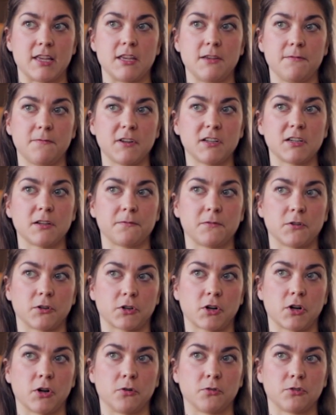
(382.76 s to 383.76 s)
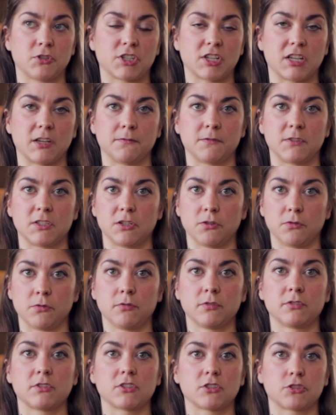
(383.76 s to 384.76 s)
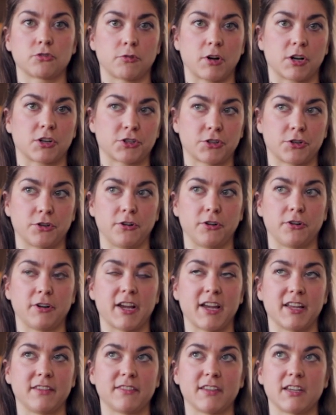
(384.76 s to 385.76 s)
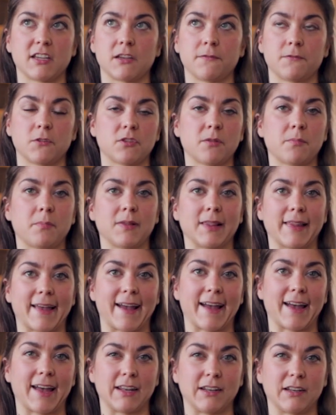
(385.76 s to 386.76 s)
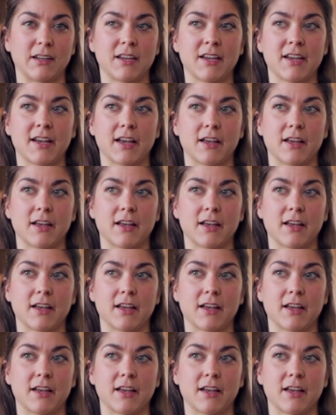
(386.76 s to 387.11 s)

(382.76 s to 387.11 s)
Even if your coach gives you the structure and they give you the plan